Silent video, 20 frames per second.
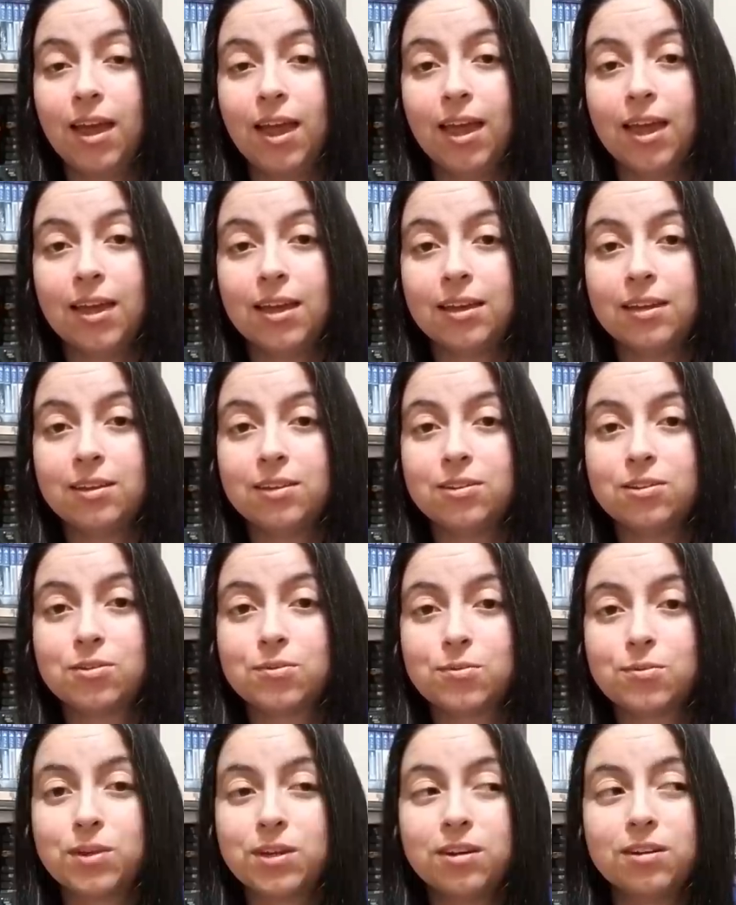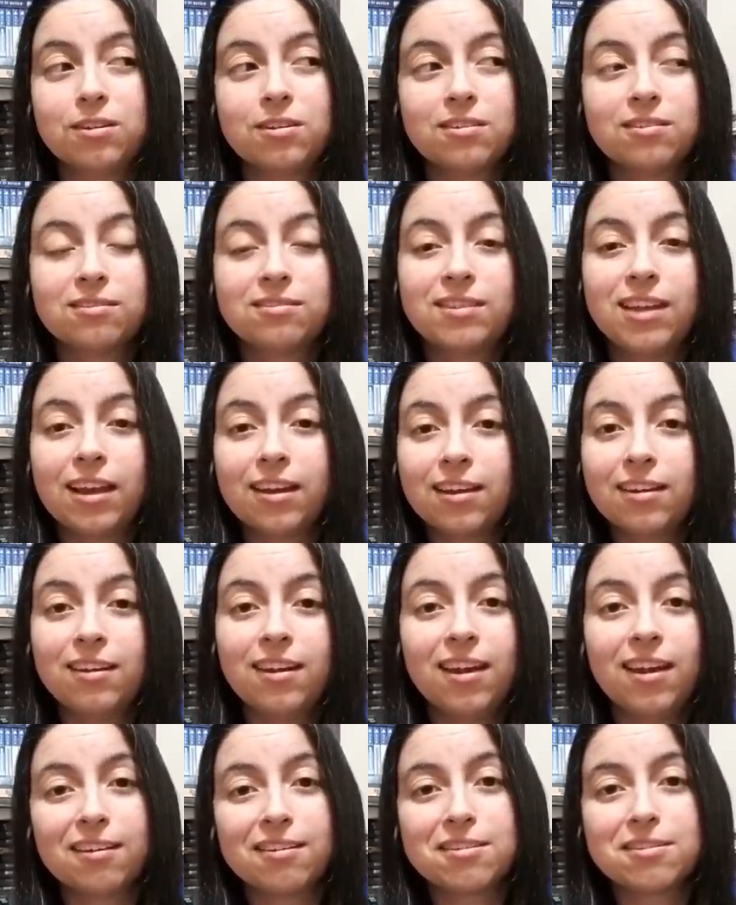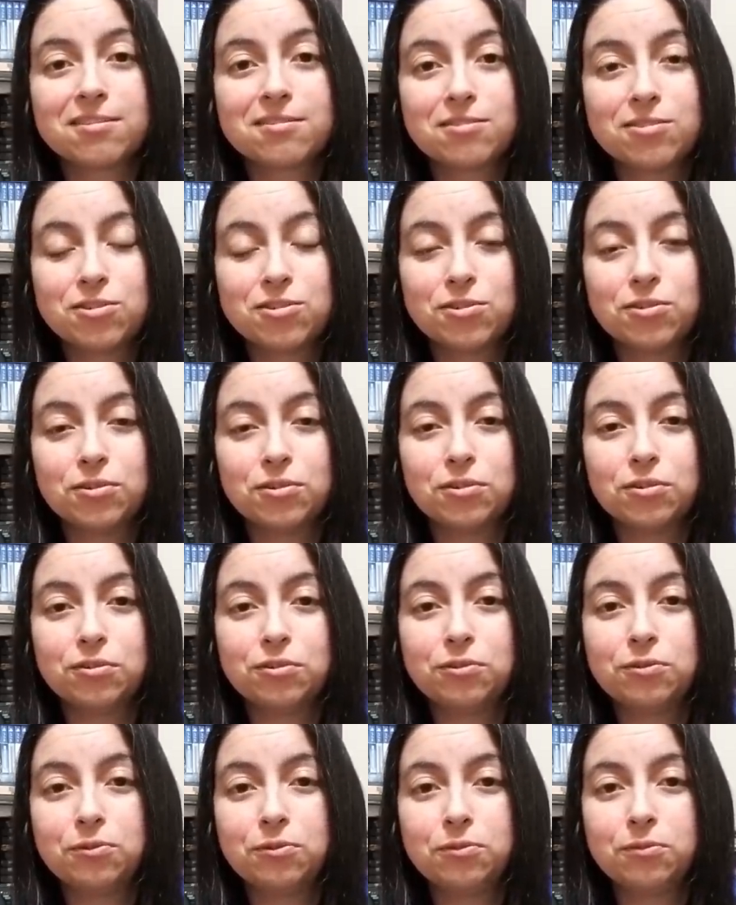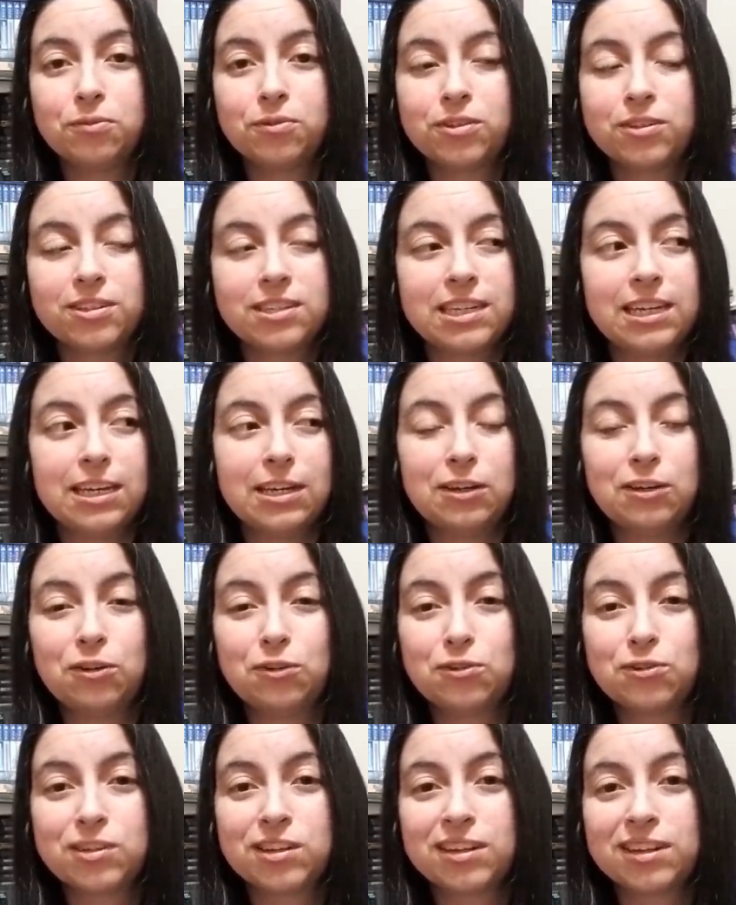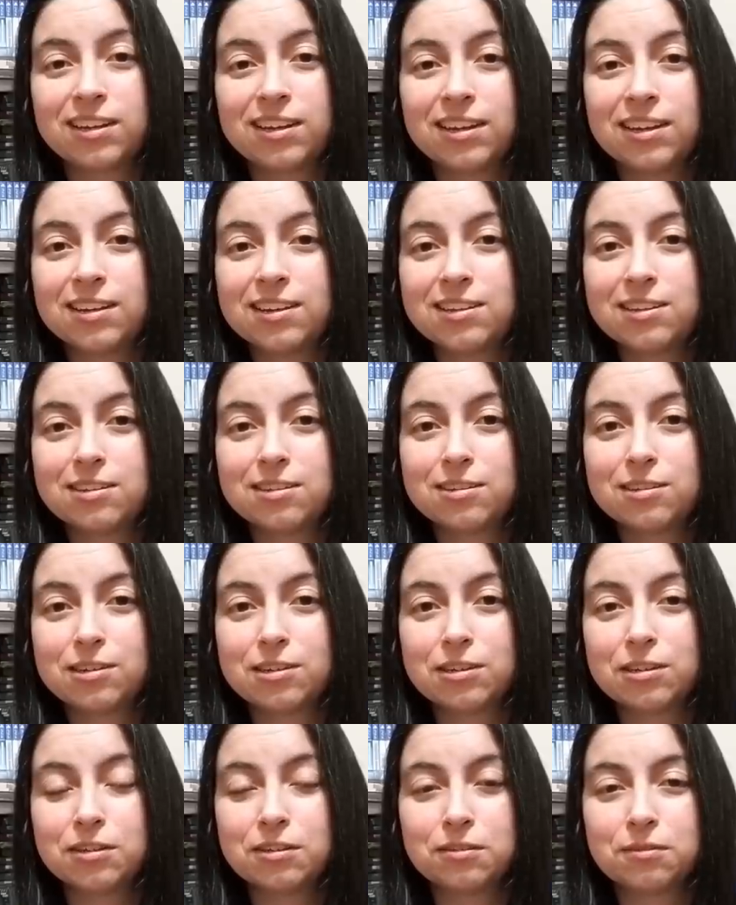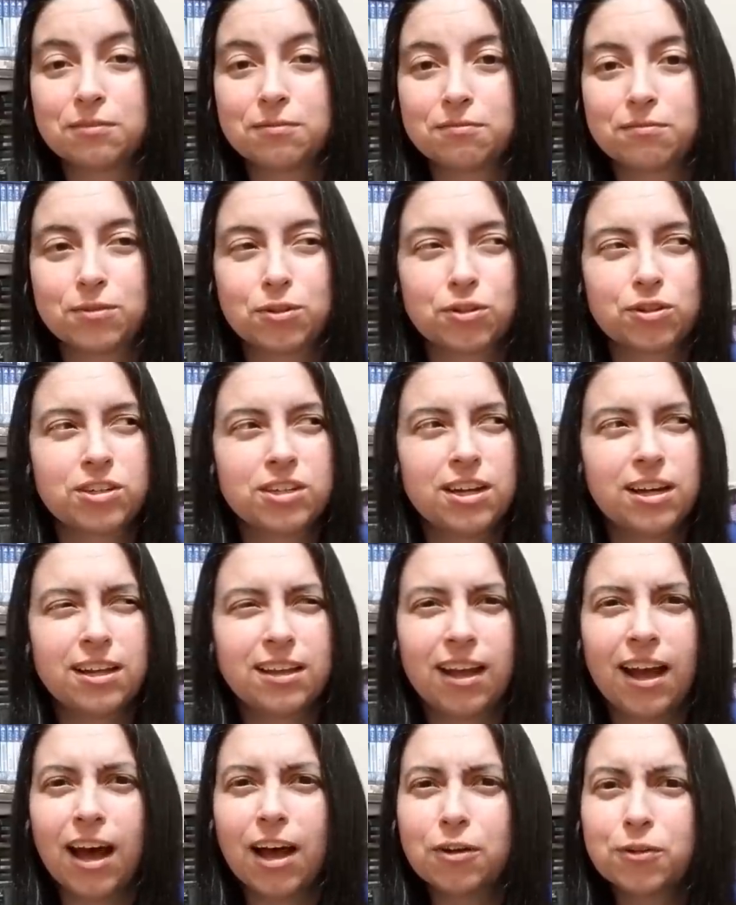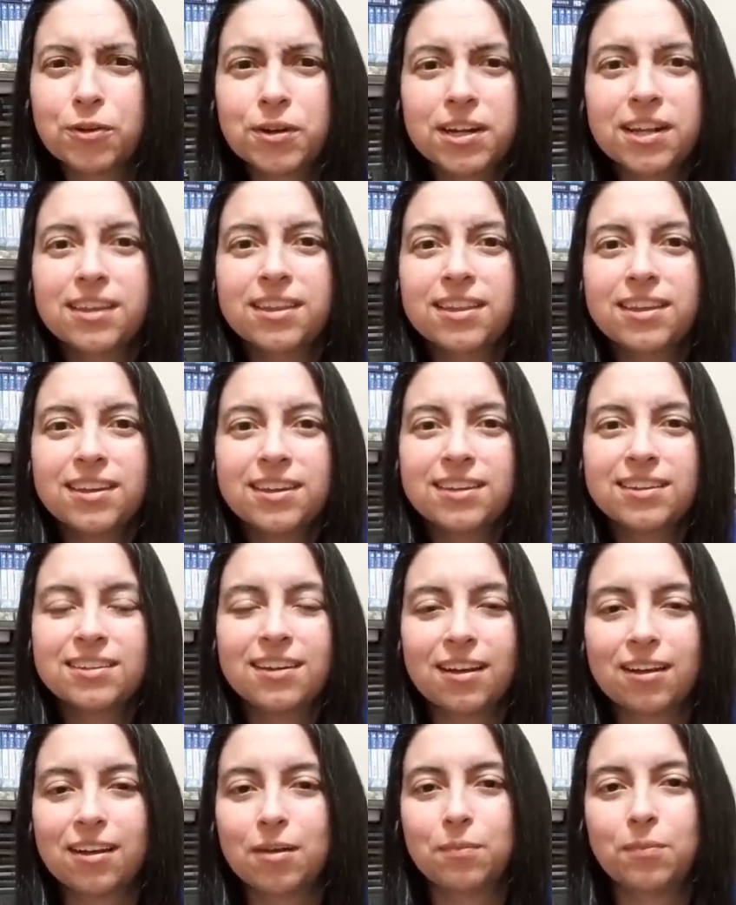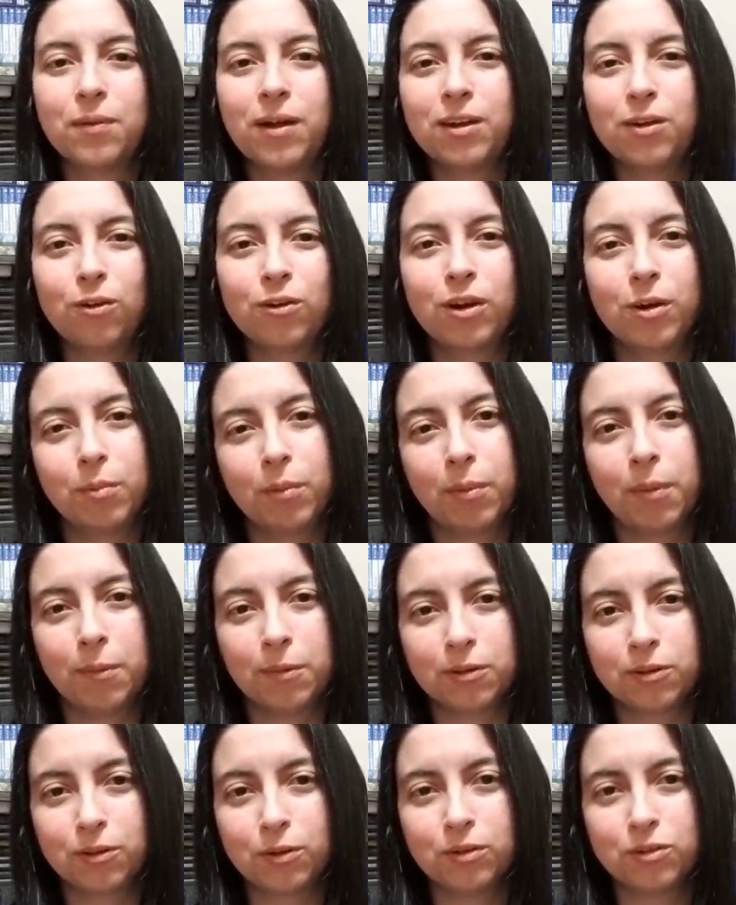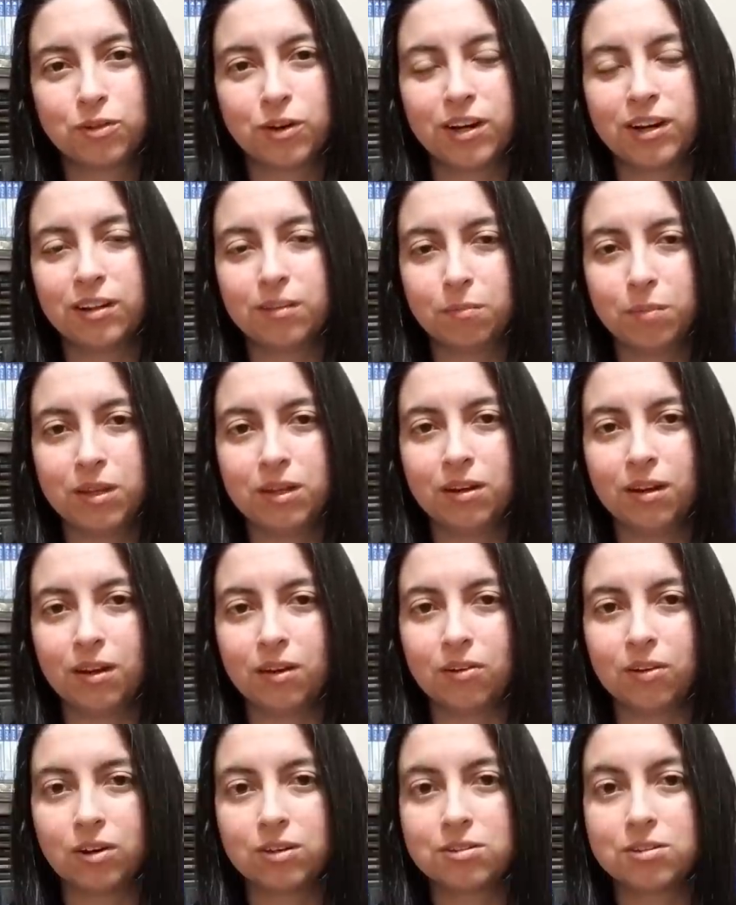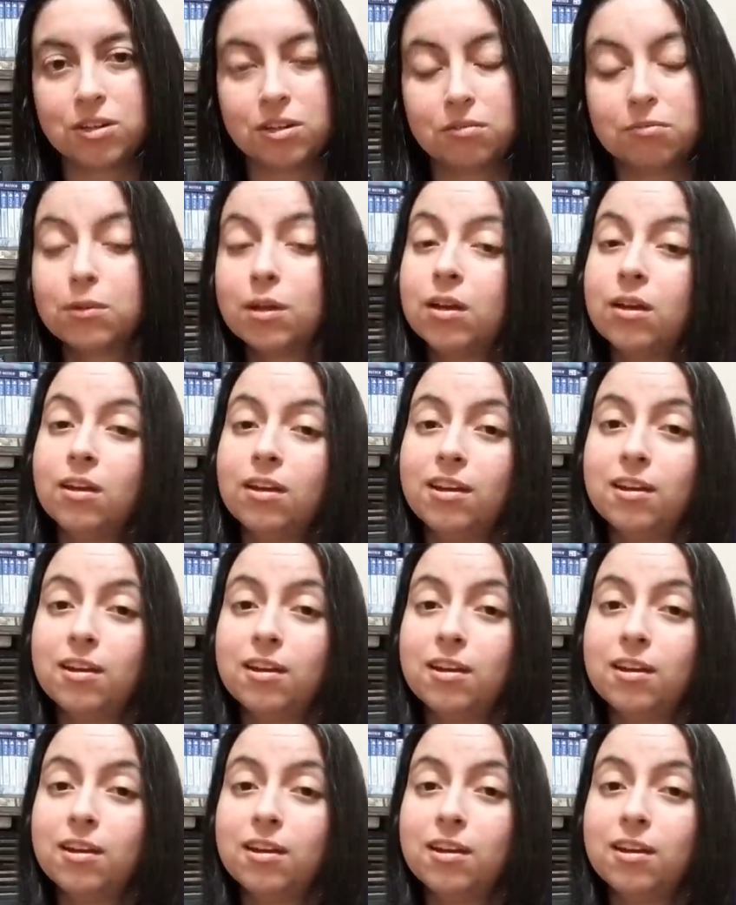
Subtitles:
And we are neck and neck to seeing who's going to get to the first 100, I think. I know a couple people are trying to beat 100, so